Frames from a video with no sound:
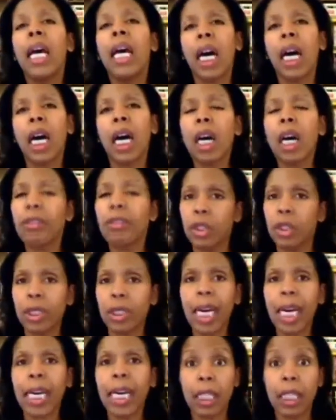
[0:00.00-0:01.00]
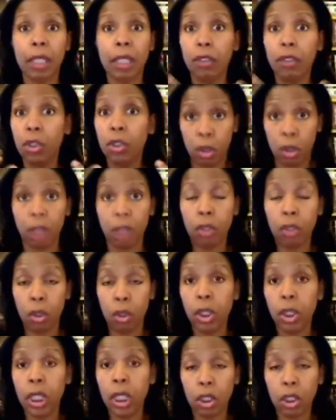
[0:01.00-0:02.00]
of your diet if you're
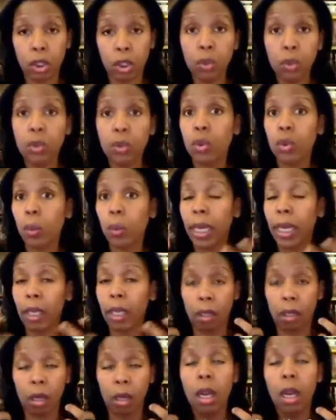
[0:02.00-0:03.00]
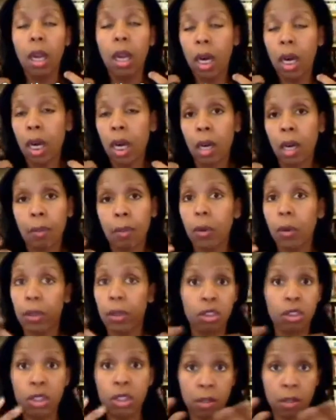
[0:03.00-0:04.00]
looking to lose weight or
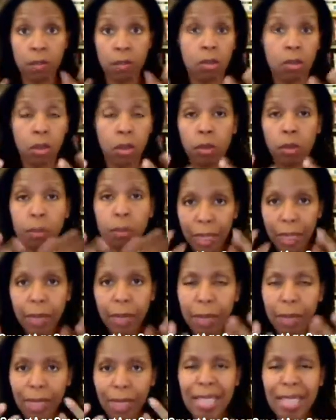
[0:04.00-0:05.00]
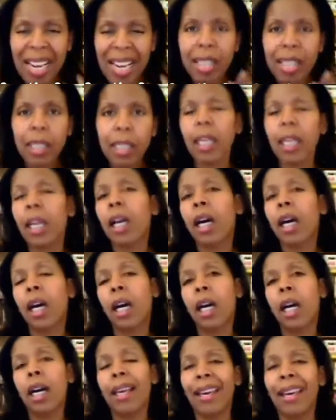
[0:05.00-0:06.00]
just sort of maintaining
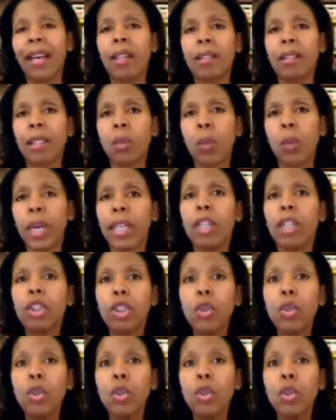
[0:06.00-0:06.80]
a healthy weight,